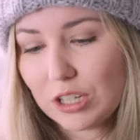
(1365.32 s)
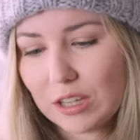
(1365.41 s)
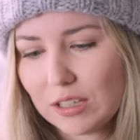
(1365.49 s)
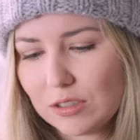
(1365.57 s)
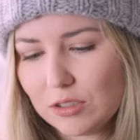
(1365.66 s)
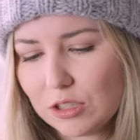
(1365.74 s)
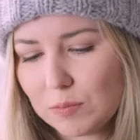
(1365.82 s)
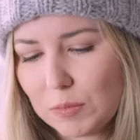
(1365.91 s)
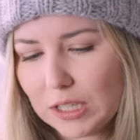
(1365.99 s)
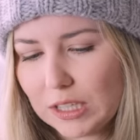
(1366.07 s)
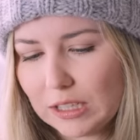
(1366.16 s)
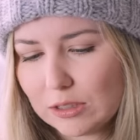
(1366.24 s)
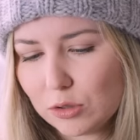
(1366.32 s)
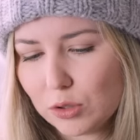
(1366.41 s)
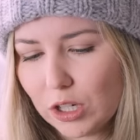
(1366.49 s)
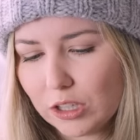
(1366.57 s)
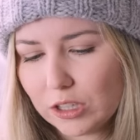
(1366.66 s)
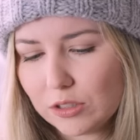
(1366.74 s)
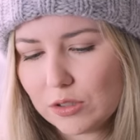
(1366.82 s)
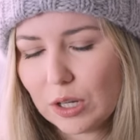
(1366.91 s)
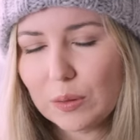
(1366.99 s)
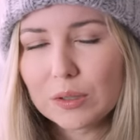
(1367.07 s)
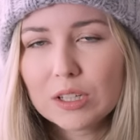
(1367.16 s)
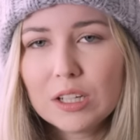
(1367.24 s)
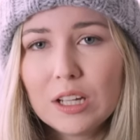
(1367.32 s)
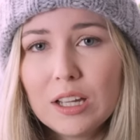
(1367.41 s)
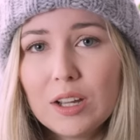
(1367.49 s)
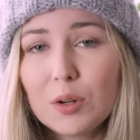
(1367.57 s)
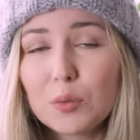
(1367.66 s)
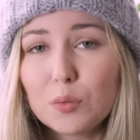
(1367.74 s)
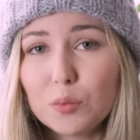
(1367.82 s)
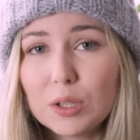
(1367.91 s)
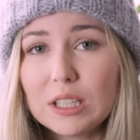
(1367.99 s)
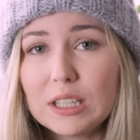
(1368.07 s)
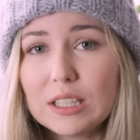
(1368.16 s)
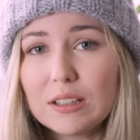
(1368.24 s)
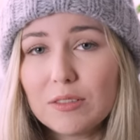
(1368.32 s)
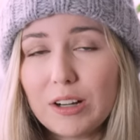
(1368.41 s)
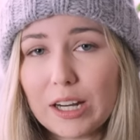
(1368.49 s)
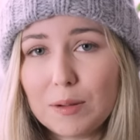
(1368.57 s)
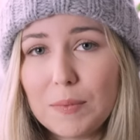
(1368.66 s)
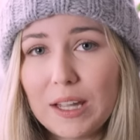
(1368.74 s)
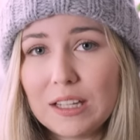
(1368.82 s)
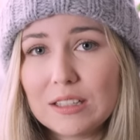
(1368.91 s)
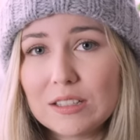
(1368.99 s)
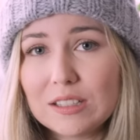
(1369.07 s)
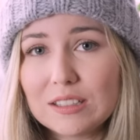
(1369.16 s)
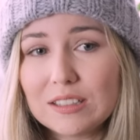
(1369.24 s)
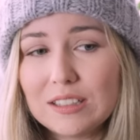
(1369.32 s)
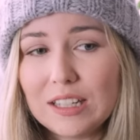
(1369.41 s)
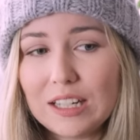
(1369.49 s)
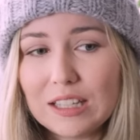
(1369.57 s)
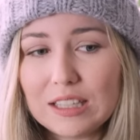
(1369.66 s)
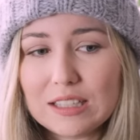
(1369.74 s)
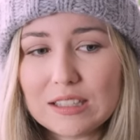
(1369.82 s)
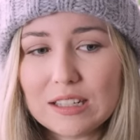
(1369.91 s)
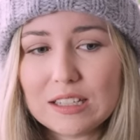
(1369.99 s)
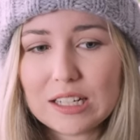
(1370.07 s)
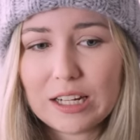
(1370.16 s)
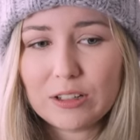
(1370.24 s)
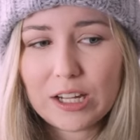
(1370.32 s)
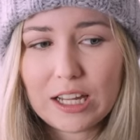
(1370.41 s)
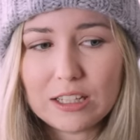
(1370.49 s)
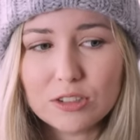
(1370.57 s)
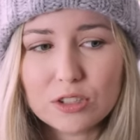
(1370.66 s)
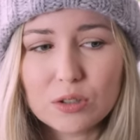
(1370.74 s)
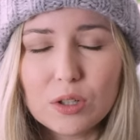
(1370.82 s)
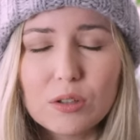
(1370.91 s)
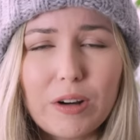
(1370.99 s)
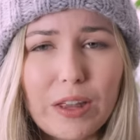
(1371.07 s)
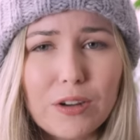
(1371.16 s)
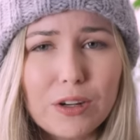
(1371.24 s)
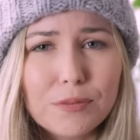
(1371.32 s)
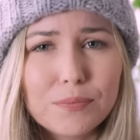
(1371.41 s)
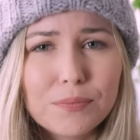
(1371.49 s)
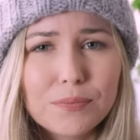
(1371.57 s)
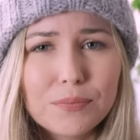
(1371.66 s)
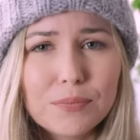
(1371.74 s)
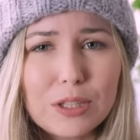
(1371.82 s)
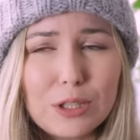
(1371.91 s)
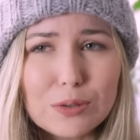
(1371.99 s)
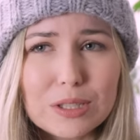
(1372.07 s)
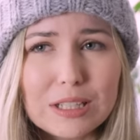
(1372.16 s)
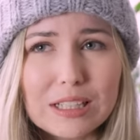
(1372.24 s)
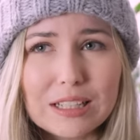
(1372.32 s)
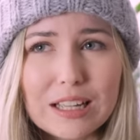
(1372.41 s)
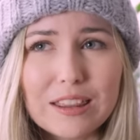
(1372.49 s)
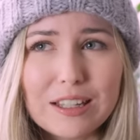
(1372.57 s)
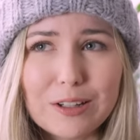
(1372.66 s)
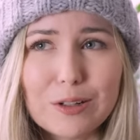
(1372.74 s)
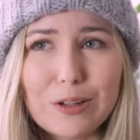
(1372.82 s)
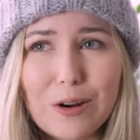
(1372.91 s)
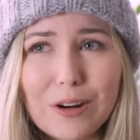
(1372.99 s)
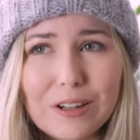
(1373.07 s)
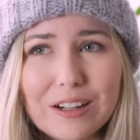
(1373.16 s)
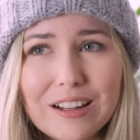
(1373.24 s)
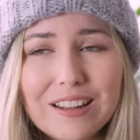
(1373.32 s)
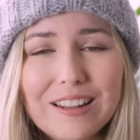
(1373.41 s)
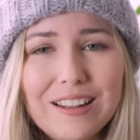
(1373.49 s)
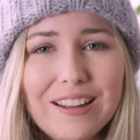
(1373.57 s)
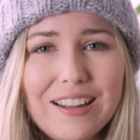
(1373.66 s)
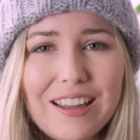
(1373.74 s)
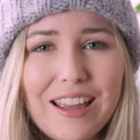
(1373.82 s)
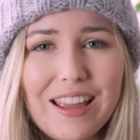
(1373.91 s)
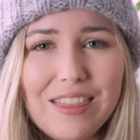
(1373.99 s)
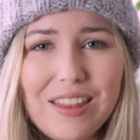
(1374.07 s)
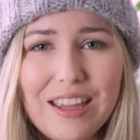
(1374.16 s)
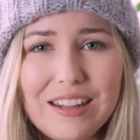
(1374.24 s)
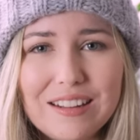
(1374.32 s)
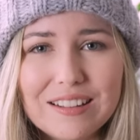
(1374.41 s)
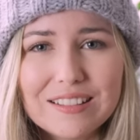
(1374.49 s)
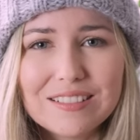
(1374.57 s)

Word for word: I think is just making it stronger. So really recommend knitting these at a tighter gauge, or rather using a thicker yarn and then